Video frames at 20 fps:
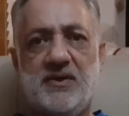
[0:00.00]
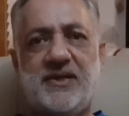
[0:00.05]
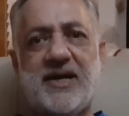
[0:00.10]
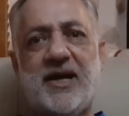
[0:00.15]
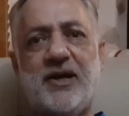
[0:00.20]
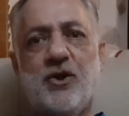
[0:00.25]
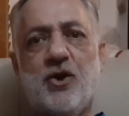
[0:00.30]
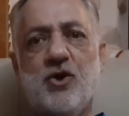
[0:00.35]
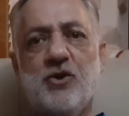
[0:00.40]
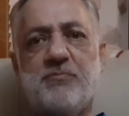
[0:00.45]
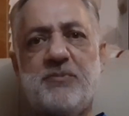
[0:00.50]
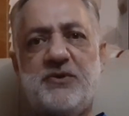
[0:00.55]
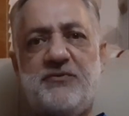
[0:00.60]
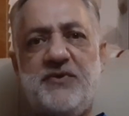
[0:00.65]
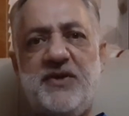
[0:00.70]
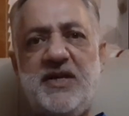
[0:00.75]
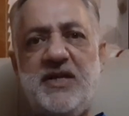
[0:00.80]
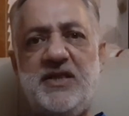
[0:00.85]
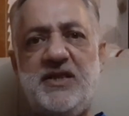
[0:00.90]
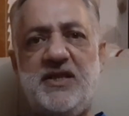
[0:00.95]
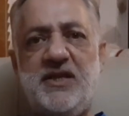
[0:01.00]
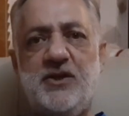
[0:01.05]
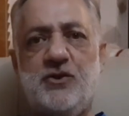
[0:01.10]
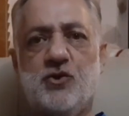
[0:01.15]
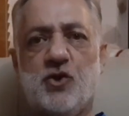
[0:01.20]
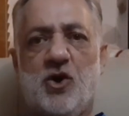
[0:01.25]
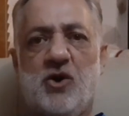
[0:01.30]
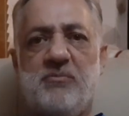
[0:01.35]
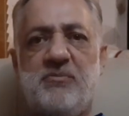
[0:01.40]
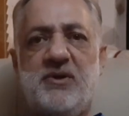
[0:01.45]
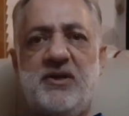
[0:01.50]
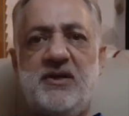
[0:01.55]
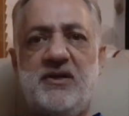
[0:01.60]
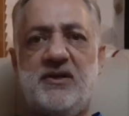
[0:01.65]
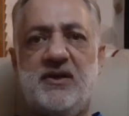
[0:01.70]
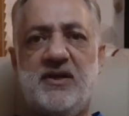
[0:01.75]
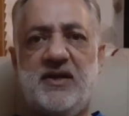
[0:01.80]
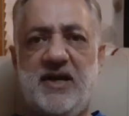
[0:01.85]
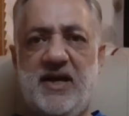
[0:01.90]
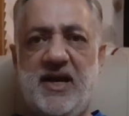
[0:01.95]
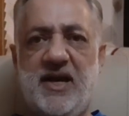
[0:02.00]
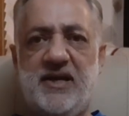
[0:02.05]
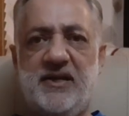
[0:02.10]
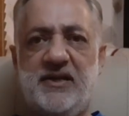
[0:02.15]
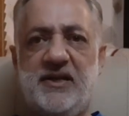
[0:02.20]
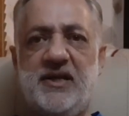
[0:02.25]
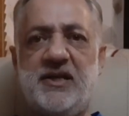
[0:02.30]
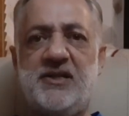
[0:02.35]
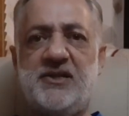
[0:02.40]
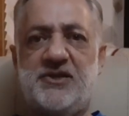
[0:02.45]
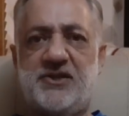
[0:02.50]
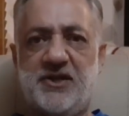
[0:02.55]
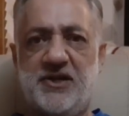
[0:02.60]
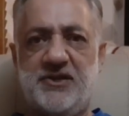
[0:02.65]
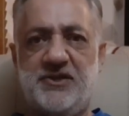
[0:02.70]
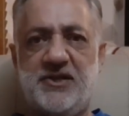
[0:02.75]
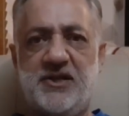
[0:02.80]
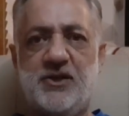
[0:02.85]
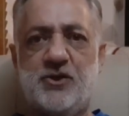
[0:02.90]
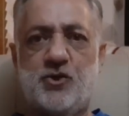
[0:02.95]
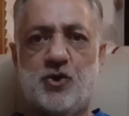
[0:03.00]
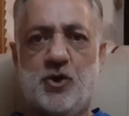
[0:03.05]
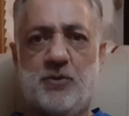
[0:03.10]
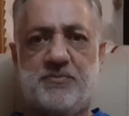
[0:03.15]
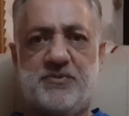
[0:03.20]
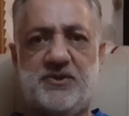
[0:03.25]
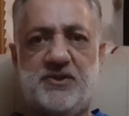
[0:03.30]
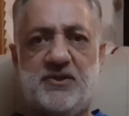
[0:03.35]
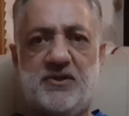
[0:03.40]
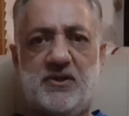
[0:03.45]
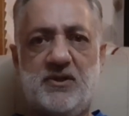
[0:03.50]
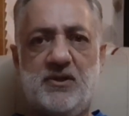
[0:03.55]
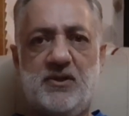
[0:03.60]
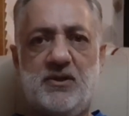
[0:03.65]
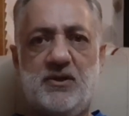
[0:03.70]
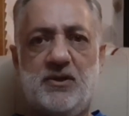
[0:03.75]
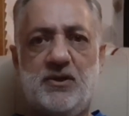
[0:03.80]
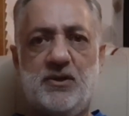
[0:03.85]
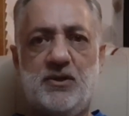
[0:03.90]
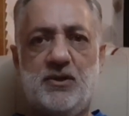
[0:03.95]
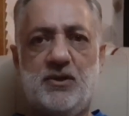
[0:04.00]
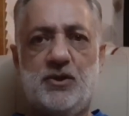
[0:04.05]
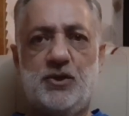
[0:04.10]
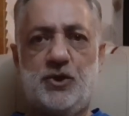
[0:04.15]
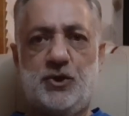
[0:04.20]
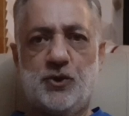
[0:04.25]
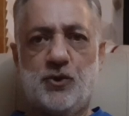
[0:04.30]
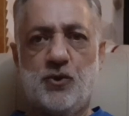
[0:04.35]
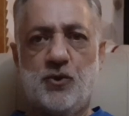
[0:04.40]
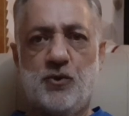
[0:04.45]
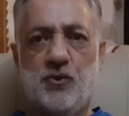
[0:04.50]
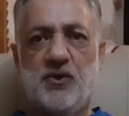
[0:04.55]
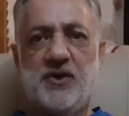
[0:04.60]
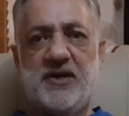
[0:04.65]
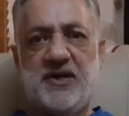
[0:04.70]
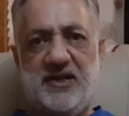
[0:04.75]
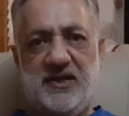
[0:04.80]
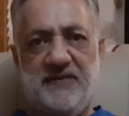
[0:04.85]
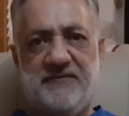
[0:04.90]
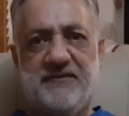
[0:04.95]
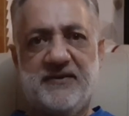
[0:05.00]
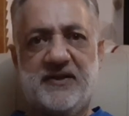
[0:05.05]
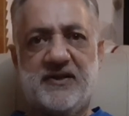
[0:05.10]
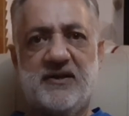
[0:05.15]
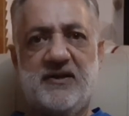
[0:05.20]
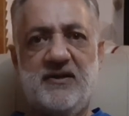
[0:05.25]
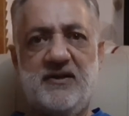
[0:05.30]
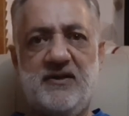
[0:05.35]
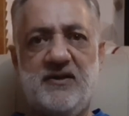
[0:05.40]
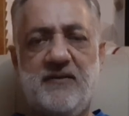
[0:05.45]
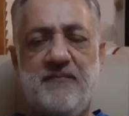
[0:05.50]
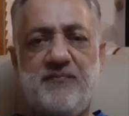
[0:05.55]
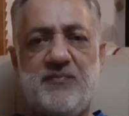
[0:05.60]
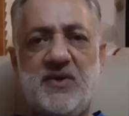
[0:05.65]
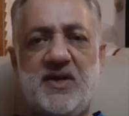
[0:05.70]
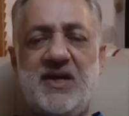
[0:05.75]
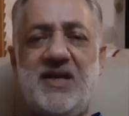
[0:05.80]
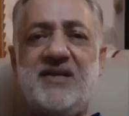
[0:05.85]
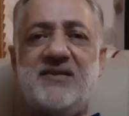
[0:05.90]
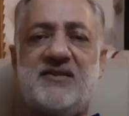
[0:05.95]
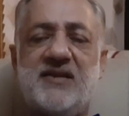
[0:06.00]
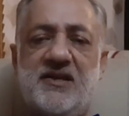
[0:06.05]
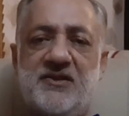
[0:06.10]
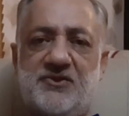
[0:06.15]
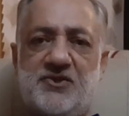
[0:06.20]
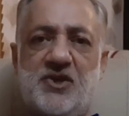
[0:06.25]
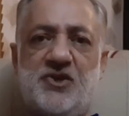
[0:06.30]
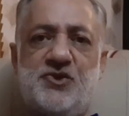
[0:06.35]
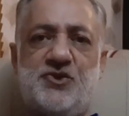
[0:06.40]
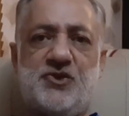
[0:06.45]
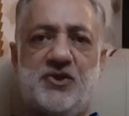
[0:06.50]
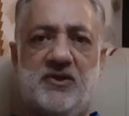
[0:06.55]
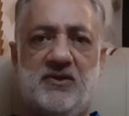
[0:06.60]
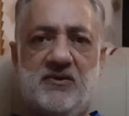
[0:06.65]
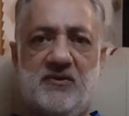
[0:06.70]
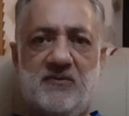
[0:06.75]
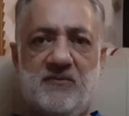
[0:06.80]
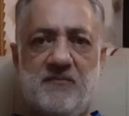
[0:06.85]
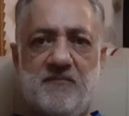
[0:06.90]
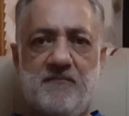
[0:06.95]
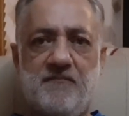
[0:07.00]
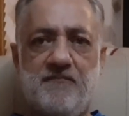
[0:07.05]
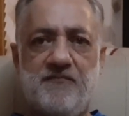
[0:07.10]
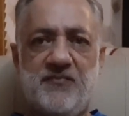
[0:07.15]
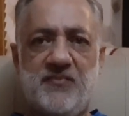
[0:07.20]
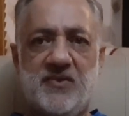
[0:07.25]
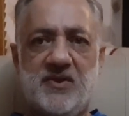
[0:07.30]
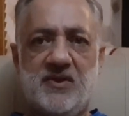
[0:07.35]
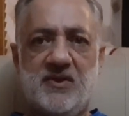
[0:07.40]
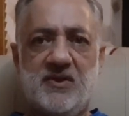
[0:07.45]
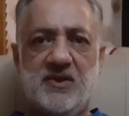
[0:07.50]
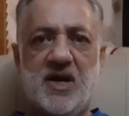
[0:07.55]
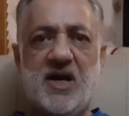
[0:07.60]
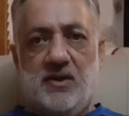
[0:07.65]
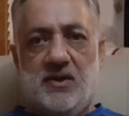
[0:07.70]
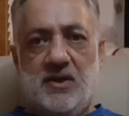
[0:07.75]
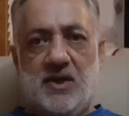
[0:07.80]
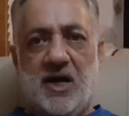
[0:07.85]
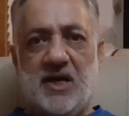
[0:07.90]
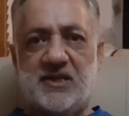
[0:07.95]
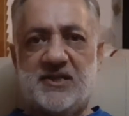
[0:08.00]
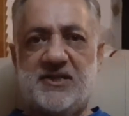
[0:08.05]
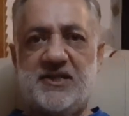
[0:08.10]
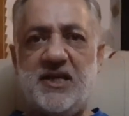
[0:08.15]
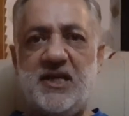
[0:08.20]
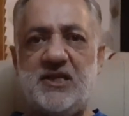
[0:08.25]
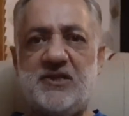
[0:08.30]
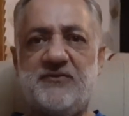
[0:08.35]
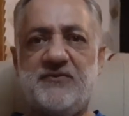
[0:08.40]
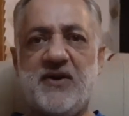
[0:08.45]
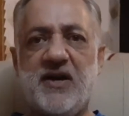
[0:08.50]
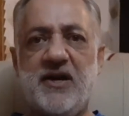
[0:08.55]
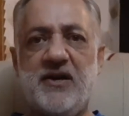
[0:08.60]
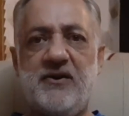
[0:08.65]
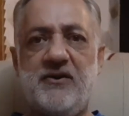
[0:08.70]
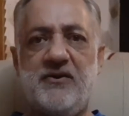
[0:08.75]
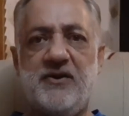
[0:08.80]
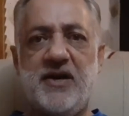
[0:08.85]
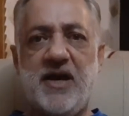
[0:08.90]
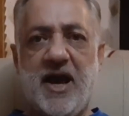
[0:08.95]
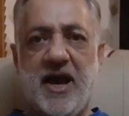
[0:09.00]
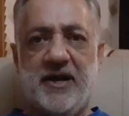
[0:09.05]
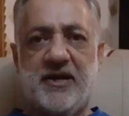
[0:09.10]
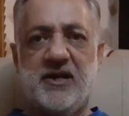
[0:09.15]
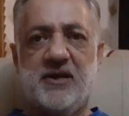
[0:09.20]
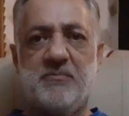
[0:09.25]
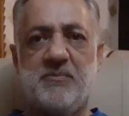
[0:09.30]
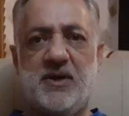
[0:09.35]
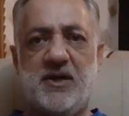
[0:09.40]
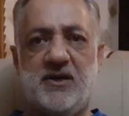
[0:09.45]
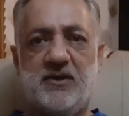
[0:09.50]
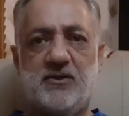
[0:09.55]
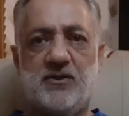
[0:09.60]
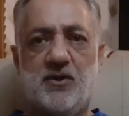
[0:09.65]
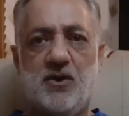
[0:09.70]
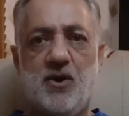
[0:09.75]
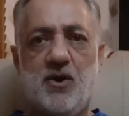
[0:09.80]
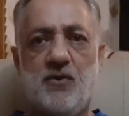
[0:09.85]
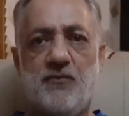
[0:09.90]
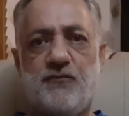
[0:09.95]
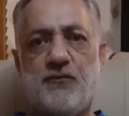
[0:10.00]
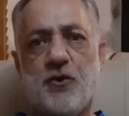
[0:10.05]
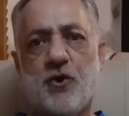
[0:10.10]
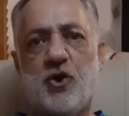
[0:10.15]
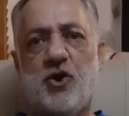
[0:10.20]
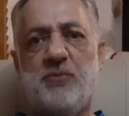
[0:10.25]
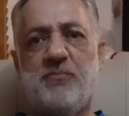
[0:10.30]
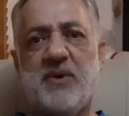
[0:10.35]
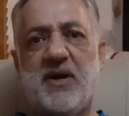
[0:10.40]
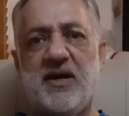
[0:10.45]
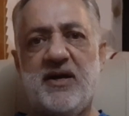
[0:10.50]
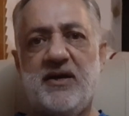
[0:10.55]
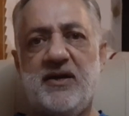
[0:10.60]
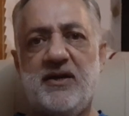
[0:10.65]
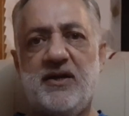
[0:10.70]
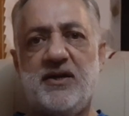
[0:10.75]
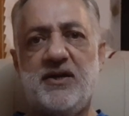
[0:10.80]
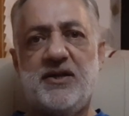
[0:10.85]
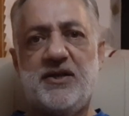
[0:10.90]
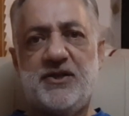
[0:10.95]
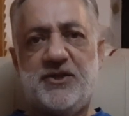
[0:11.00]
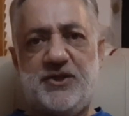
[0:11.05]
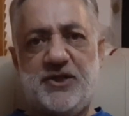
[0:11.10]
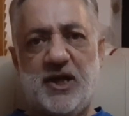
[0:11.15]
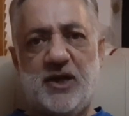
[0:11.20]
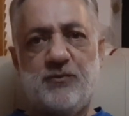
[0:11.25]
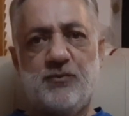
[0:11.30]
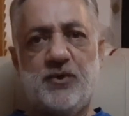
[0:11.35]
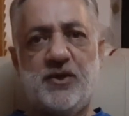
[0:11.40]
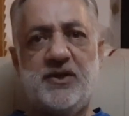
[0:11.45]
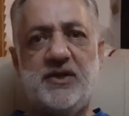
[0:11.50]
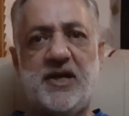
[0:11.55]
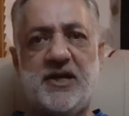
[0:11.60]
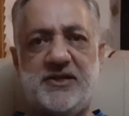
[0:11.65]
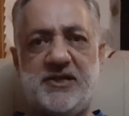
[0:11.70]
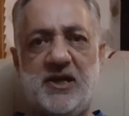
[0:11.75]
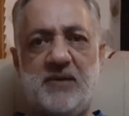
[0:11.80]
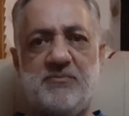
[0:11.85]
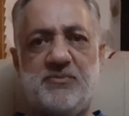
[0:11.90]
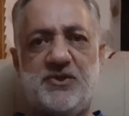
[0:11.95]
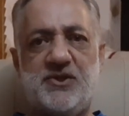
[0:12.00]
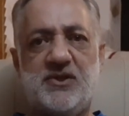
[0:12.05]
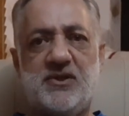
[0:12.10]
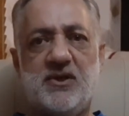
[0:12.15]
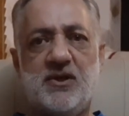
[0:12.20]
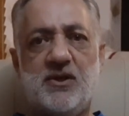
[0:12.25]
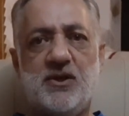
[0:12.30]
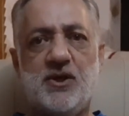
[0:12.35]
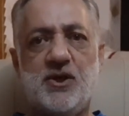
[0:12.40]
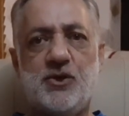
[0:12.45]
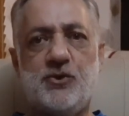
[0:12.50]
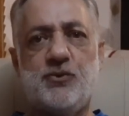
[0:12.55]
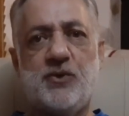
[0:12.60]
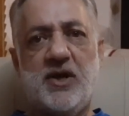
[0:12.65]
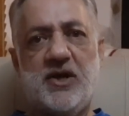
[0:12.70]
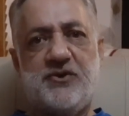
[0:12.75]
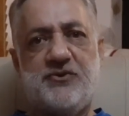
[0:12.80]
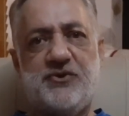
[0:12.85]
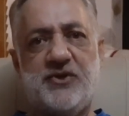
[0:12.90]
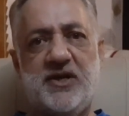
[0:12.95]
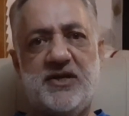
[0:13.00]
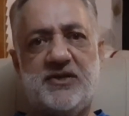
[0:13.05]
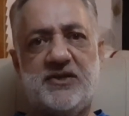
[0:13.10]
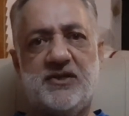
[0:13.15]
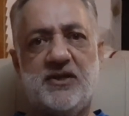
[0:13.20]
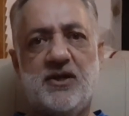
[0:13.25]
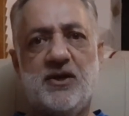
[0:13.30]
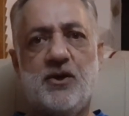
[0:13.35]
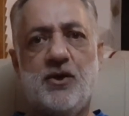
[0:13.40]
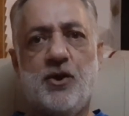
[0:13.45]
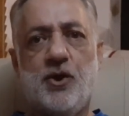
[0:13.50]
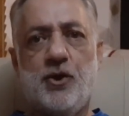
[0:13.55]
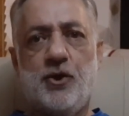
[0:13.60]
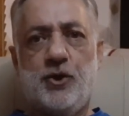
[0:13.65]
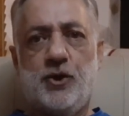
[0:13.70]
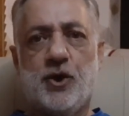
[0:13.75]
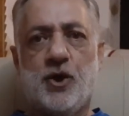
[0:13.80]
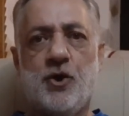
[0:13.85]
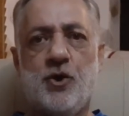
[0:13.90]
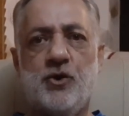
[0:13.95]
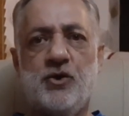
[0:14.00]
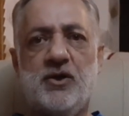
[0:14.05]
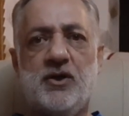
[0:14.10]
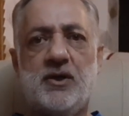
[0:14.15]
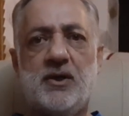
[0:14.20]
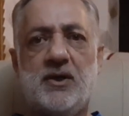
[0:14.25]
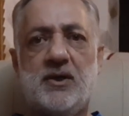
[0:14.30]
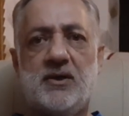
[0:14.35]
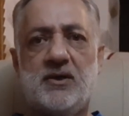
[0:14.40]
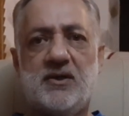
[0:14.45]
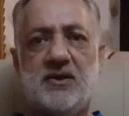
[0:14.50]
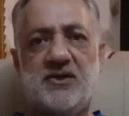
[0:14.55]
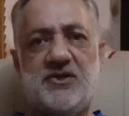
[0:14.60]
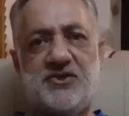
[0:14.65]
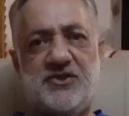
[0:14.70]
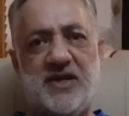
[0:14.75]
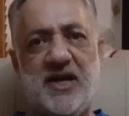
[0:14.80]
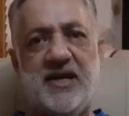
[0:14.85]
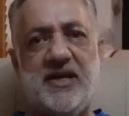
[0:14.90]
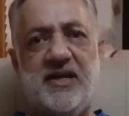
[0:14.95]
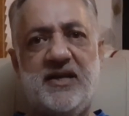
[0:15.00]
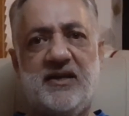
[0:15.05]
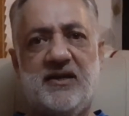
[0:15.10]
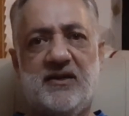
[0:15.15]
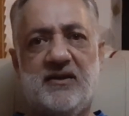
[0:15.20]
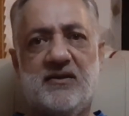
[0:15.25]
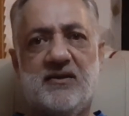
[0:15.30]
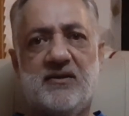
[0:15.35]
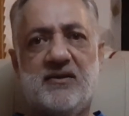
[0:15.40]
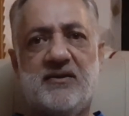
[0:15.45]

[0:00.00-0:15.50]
Dialogue between the government and insurgent groups, though difficult, is essential. A ceasefire agreement followed by genuine attempts to address long-standing